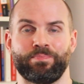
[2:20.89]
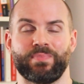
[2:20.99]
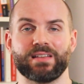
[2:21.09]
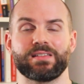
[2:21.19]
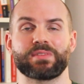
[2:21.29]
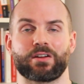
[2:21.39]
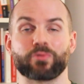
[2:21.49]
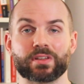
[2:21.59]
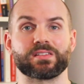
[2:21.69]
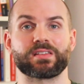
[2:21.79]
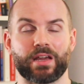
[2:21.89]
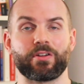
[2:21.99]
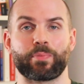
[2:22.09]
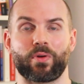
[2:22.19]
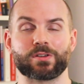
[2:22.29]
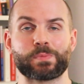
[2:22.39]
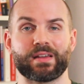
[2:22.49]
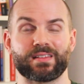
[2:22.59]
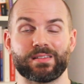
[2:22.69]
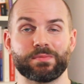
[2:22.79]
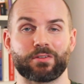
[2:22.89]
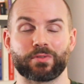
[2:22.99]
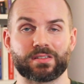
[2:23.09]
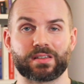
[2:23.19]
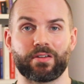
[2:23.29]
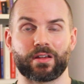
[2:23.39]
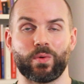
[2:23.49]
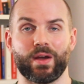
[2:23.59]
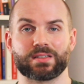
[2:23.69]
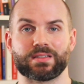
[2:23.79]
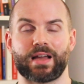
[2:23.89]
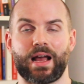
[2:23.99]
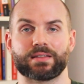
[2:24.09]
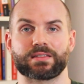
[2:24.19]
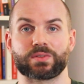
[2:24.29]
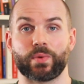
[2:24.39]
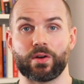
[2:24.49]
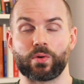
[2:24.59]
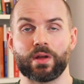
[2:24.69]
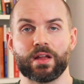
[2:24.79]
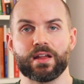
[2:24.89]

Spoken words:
That seems like a really scary prospect. It seems like a really scary question to ask as well.